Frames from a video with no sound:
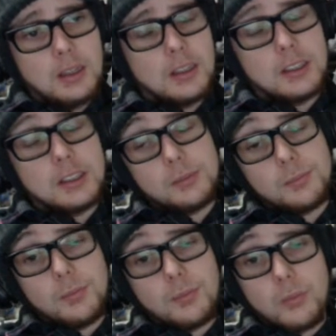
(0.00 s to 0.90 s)
I'll
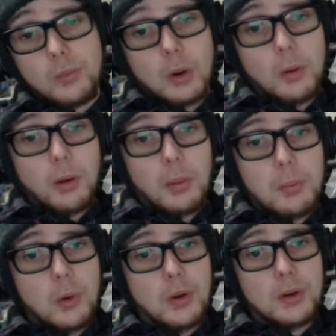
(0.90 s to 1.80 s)
probably
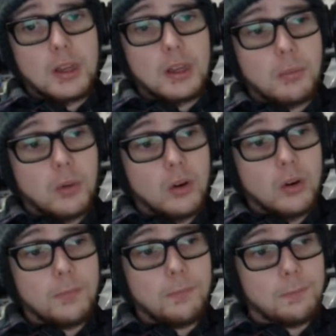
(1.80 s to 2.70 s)
put more